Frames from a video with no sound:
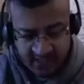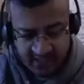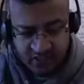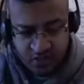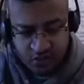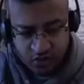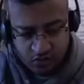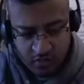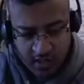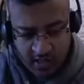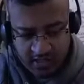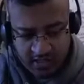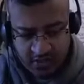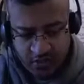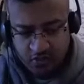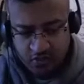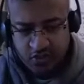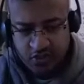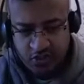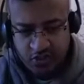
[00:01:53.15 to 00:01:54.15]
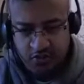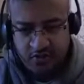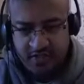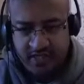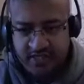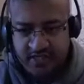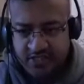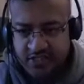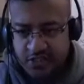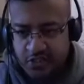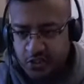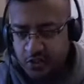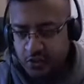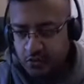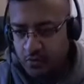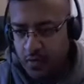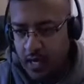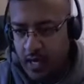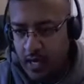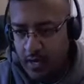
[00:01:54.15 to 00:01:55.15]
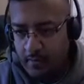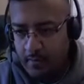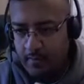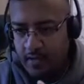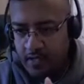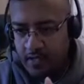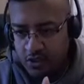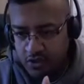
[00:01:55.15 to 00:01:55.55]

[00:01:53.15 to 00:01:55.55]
instruct your students to